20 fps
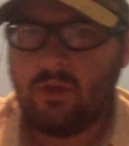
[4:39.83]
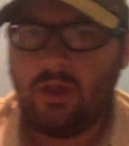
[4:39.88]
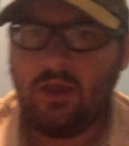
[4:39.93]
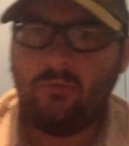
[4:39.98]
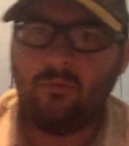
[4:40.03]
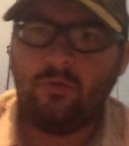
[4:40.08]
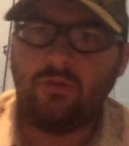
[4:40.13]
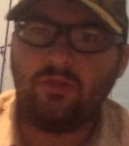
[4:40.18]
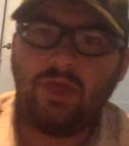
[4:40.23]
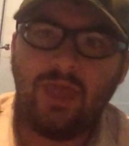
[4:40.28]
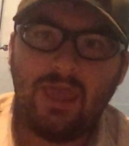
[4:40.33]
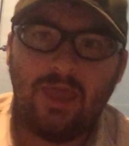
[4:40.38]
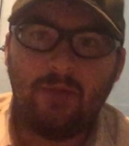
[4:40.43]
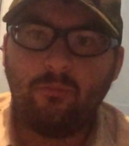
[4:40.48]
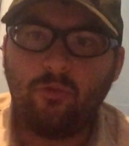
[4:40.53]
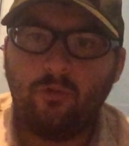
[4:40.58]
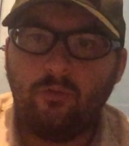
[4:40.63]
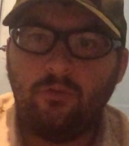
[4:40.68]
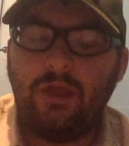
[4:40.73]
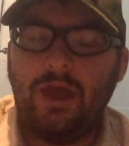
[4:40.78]
and with
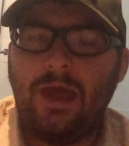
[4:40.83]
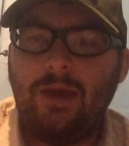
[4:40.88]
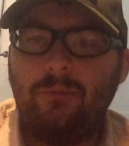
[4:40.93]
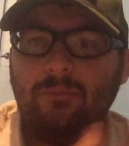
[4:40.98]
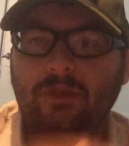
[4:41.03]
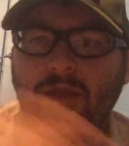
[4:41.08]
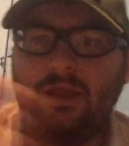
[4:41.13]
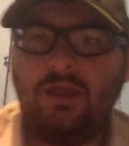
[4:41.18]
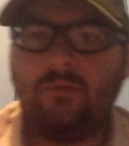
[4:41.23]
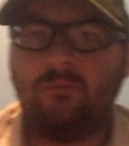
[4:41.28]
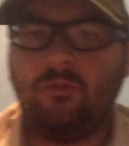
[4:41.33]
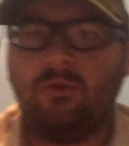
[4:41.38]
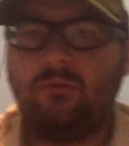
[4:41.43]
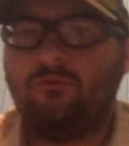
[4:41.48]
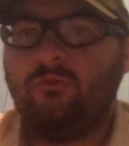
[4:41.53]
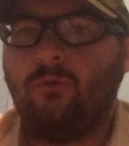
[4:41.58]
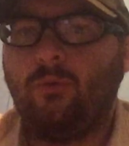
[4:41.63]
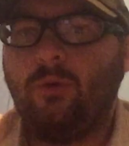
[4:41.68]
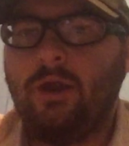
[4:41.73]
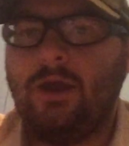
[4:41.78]
Campbell not being
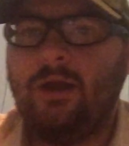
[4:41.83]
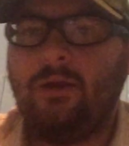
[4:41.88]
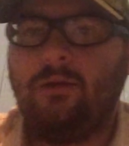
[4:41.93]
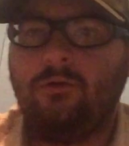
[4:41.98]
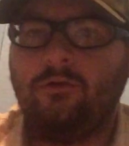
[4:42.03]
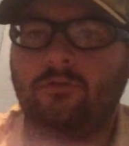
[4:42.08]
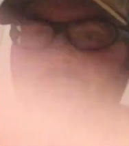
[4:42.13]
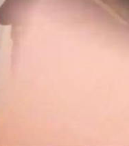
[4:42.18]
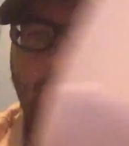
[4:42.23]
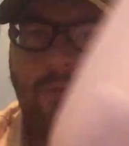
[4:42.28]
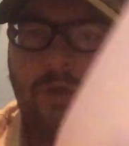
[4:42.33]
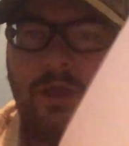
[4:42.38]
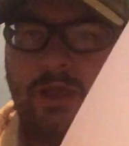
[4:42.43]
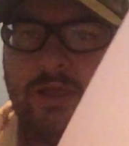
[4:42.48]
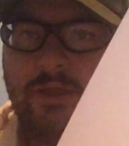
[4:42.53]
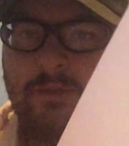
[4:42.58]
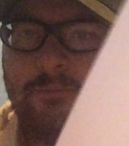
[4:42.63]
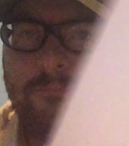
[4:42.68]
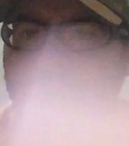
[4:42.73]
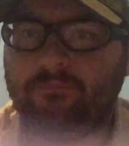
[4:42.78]
but 4 hours
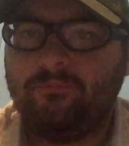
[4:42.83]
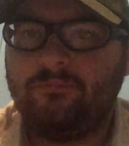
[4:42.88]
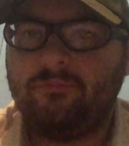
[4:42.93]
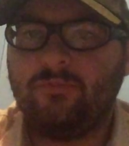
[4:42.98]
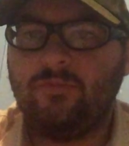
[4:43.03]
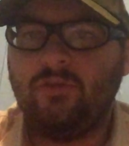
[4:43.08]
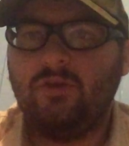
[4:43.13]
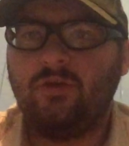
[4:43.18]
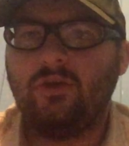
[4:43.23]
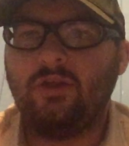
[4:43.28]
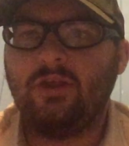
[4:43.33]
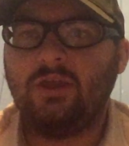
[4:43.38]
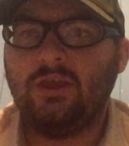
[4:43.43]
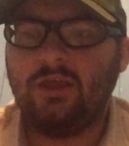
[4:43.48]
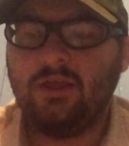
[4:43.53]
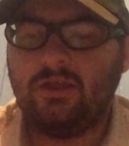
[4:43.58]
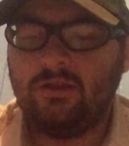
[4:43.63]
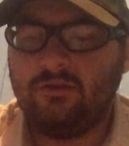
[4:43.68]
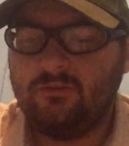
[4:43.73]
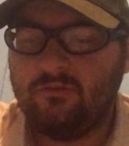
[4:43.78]
away, you're going to
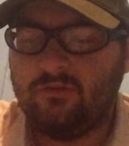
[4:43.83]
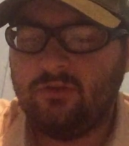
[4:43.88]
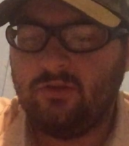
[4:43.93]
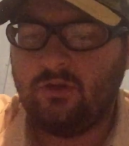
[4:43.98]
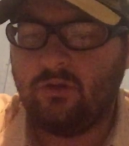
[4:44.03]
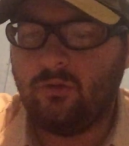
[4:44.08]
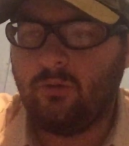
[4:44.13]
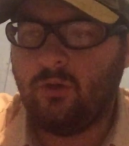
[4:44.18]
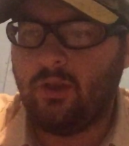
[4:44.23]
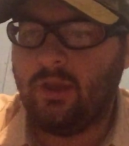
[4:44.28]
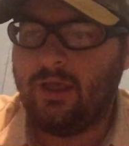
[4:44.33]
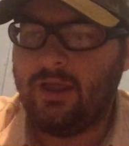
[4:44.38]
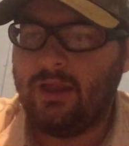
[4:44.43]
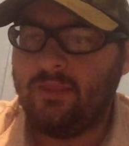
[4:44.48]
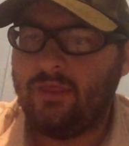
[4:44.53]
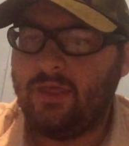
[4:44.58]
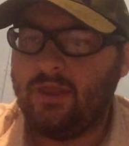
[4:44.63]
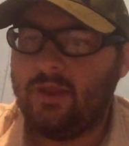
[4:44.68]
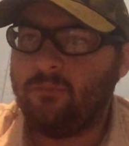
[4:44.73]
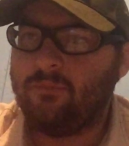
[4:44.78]
get, a
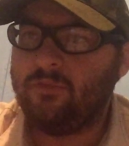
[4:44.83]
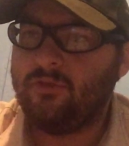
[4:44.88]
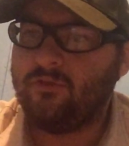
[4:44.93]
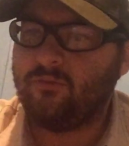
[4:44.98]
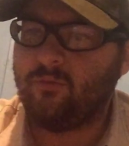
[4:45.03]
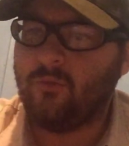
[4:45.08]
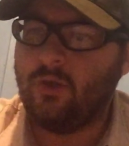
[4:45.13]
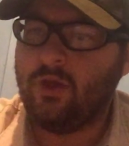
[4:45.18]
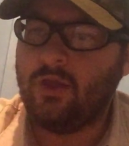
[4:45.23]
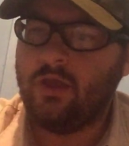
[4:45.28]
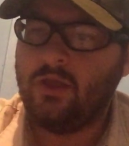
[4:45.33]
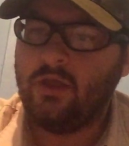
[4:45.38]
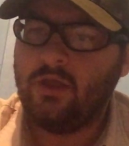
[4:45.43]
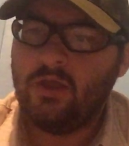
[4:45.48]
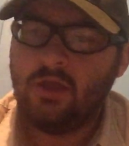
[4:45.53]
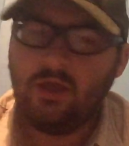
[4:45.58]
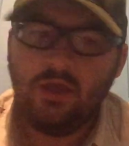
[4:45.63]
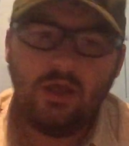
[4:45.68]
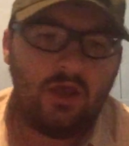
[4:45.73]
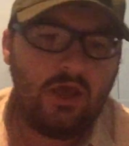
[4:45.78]
lot of that up this way.
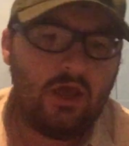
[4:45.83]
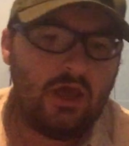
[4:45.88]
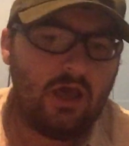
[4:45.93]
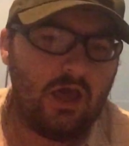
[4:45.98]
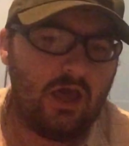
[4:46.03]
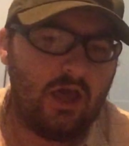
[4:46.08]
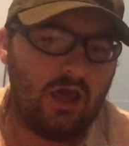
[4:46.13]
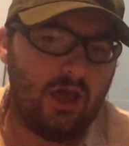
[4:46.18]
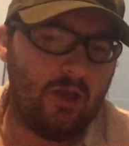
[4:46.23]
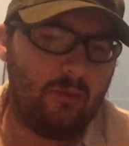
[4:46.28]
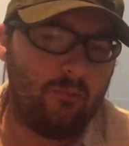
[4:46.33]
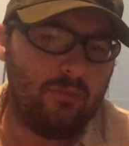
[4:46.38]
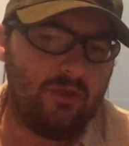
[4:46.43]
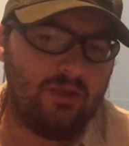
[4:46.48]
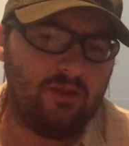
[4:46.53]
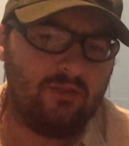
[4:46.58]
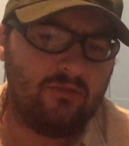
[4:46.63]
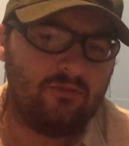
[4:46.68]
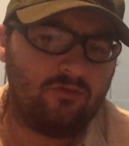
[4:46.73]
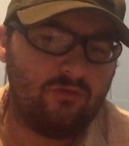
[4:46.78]

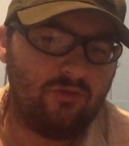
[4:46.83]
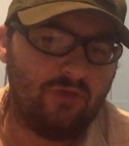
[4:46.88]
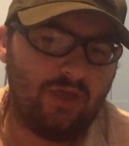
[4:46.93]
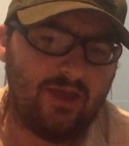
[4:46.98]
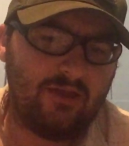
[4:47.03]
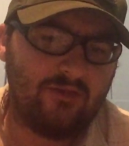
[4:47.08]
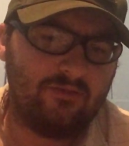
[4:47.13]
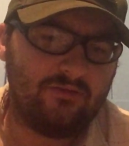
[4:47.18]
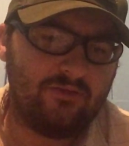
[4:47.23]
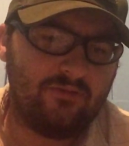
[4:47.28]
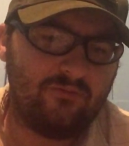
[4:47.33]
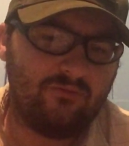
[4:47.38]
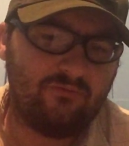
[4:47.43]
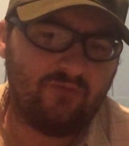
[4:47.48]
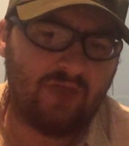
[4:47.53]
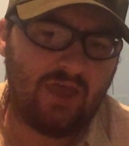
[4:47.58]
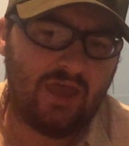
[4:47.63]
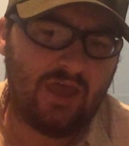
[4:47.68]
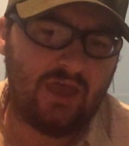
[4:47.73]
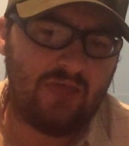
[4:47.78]
In
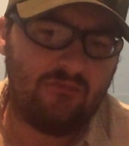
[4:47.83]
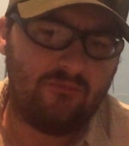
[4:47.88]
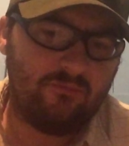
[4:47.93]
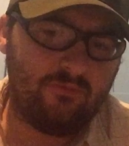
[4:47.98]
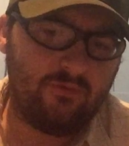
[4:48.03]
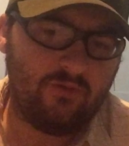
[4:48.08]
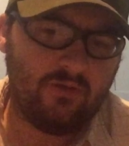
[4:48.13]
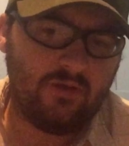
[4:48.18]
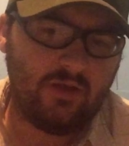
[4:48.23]
2005,